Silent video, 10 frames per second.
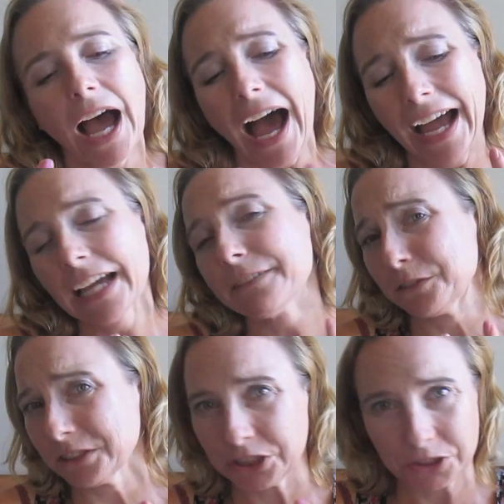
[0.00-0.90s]
I have
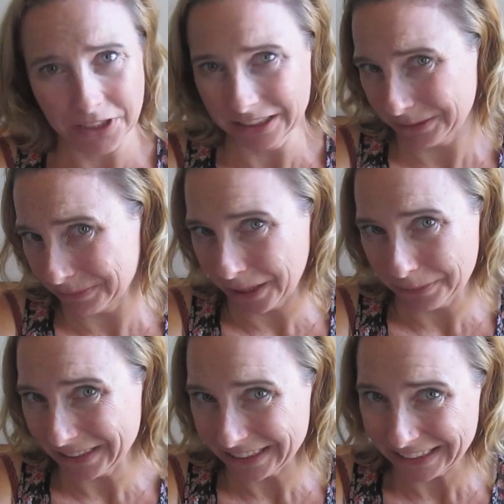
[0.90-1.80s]
over 200
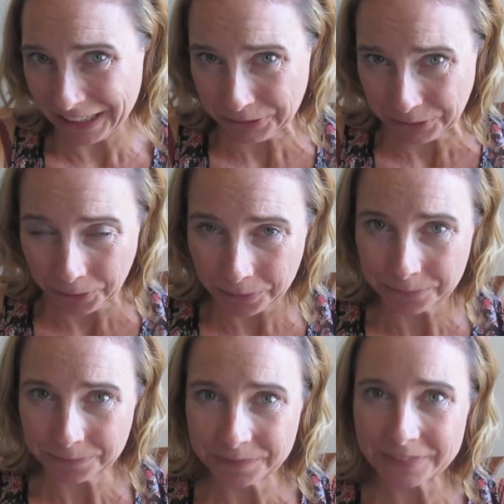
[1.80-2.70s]
puppets at
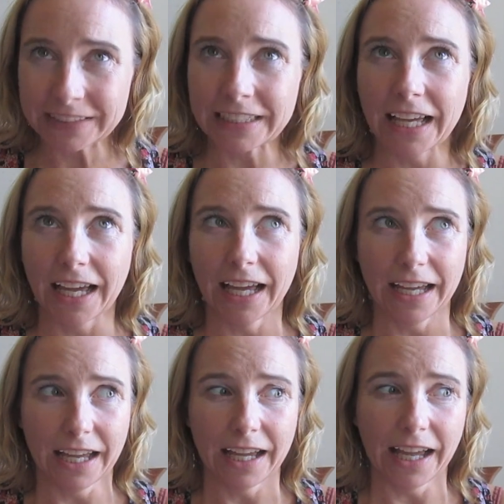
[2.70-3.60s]
home.
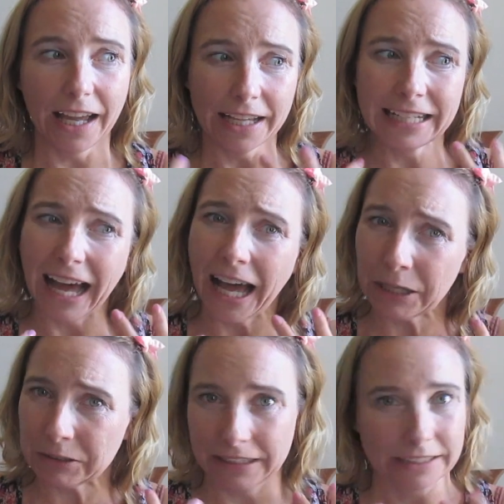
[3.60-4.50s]
And I
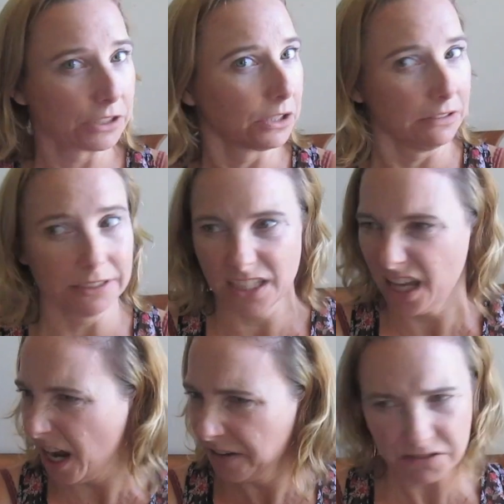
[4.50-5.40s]
would like to go into
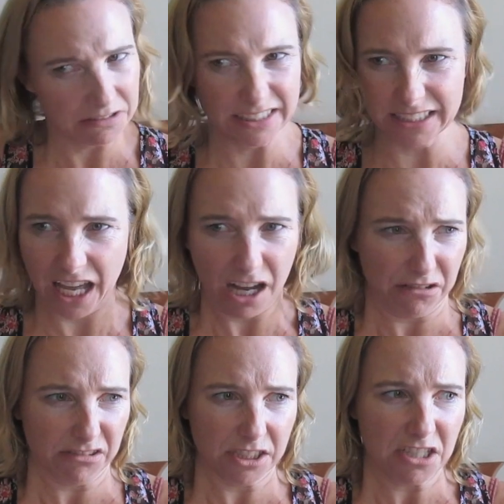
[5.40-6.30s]
everyone's
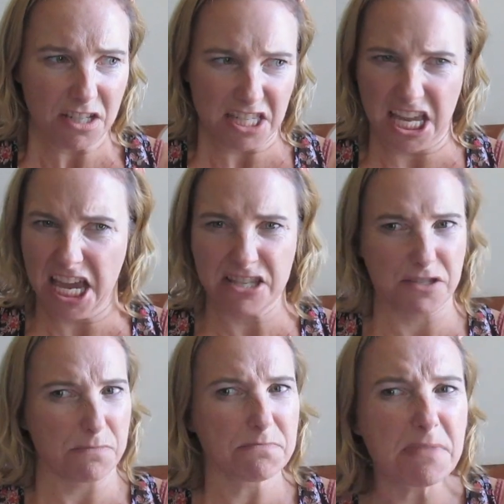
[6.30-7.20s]
house that has
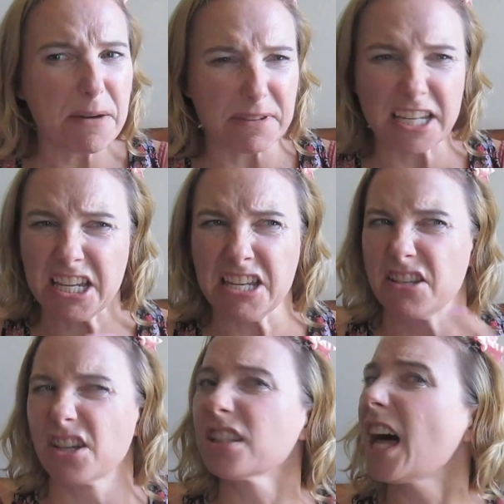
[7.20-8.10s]
a puppet in
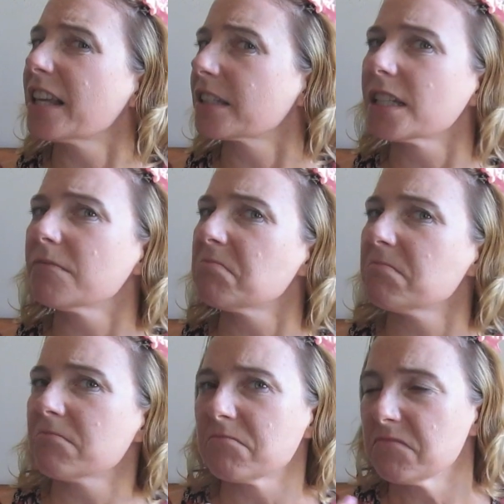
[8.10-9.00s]
a closet.
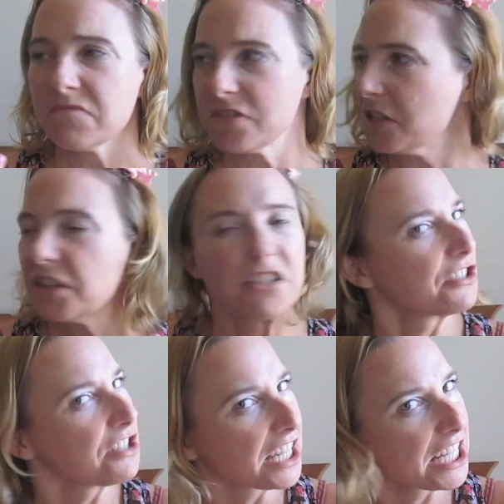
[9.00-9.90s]
They're
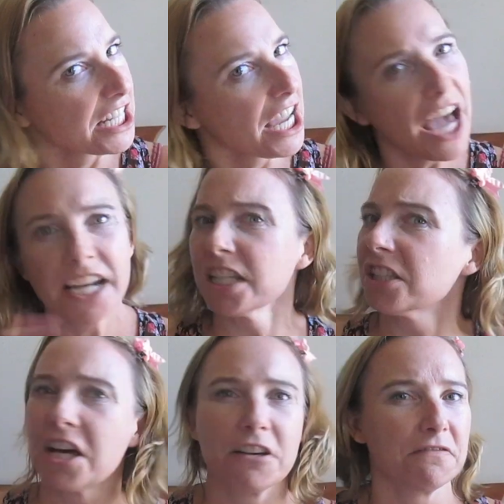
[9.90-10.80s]
just not getting any
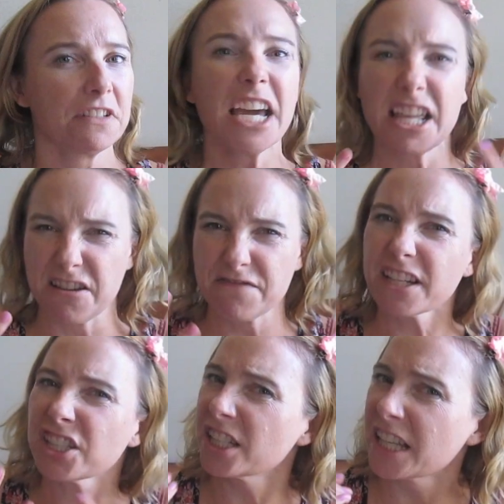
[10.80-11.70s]
love and
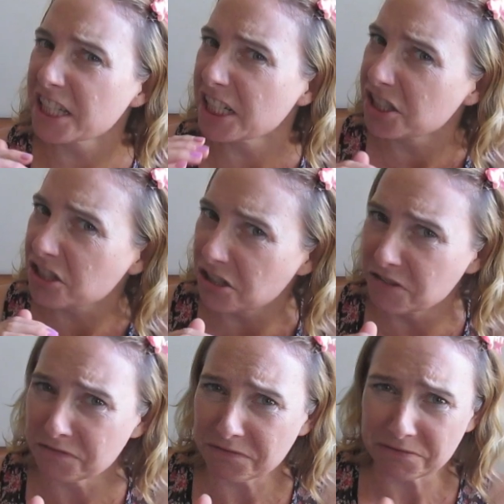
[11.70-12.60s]
affection that they deserve.